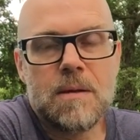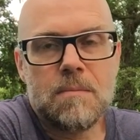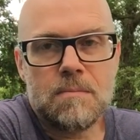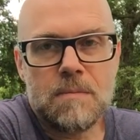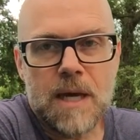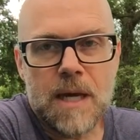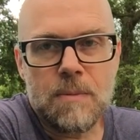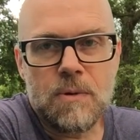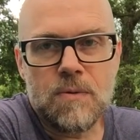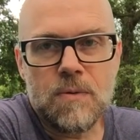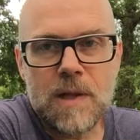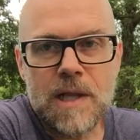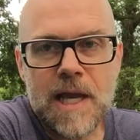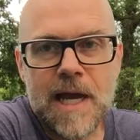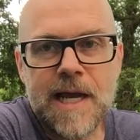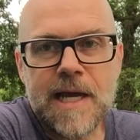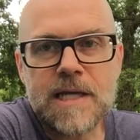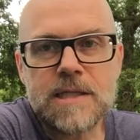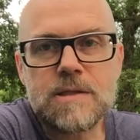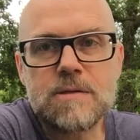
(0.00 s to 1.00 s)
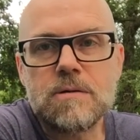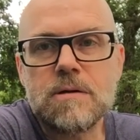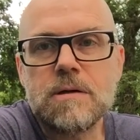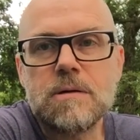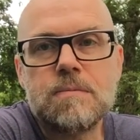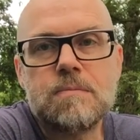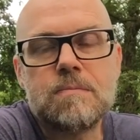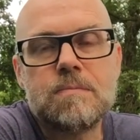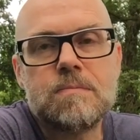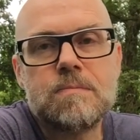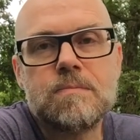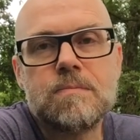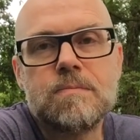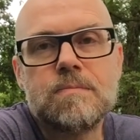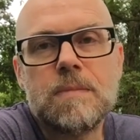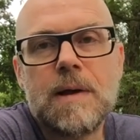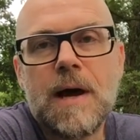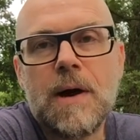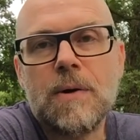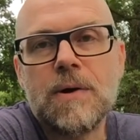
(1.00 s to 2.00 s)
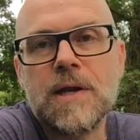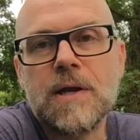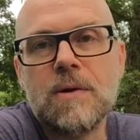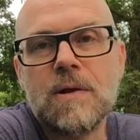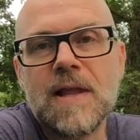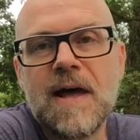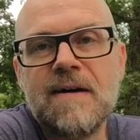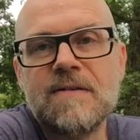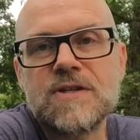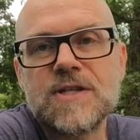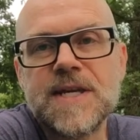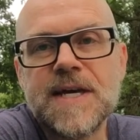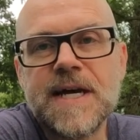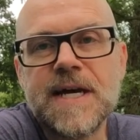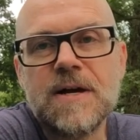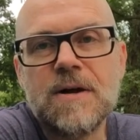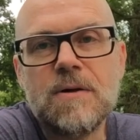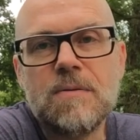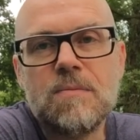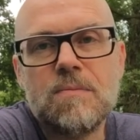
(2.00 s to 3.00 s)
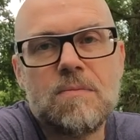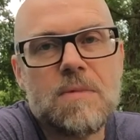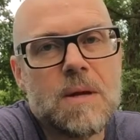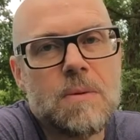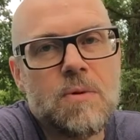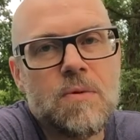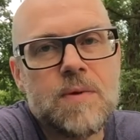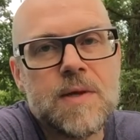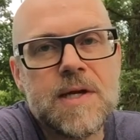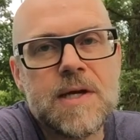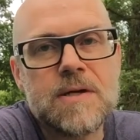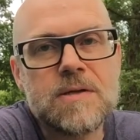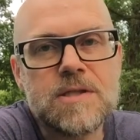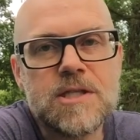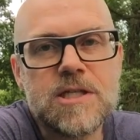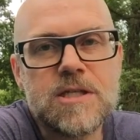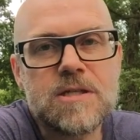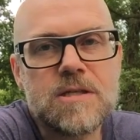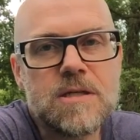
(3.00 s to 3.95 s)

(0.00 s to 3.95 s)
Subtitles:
Maybe we like it, our new lifestyle, maybe we don't.